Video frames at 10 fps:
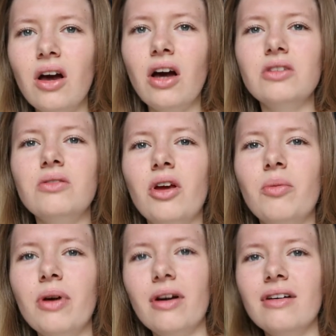I don't know,
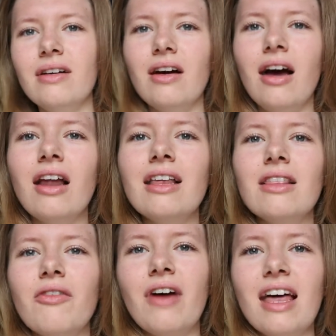but I like
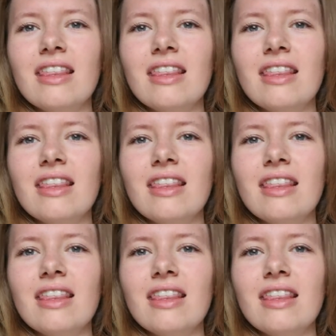the fact